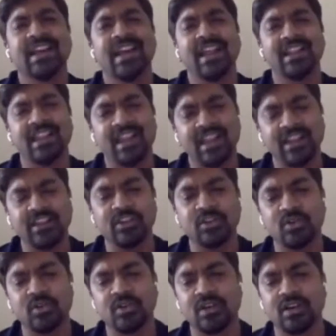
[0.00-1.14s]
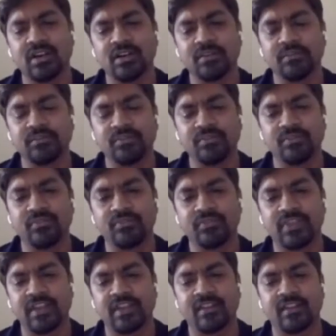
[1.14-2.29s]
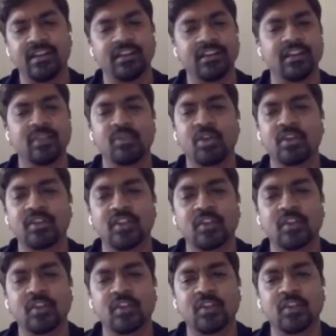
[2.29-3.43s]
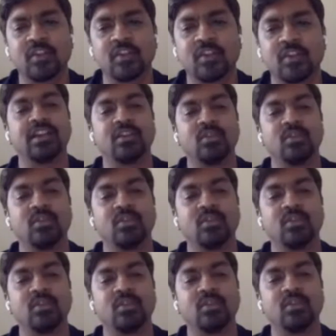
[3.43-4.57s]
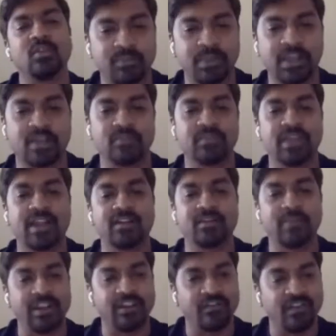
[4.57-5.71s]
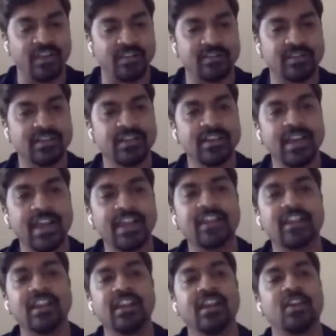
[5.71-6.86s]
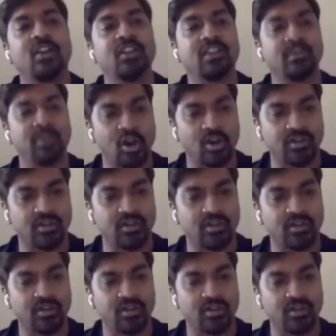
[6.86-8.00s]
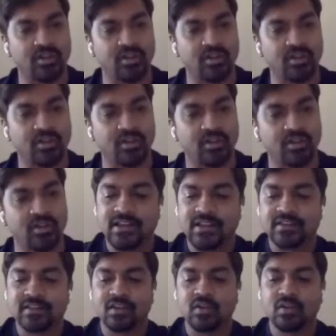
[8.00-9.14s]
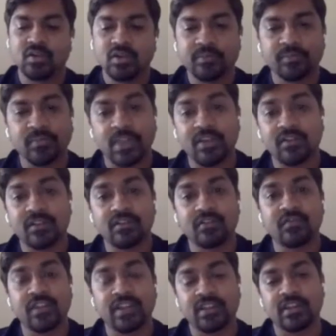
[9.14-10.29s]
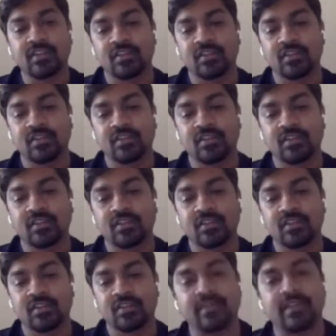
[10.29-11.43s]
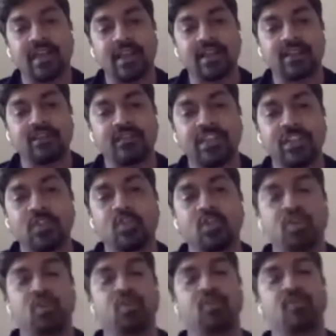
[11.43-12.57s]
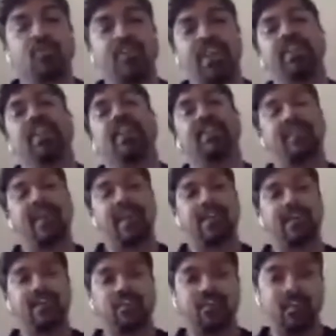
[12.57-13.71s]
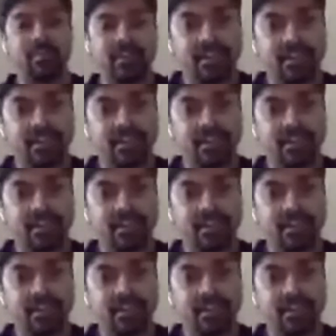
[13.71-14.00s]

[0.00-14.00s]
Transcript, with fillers: and then you know uh, there is an internal process by which the data node will eventually pick up that manifest and clear all the blocks so with this the problem is that we don't know when exactly it will be